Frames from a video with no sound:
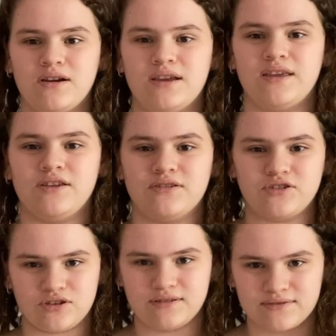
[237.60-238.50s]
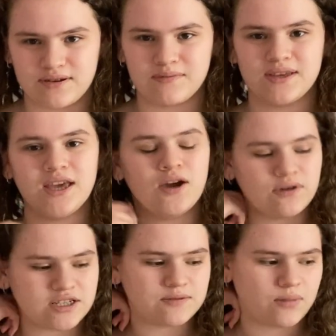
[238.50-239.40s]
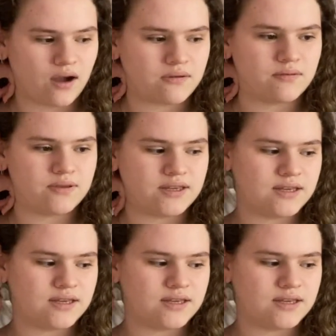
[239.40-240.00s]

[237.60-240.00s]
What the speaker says: that you can choose from, which is probably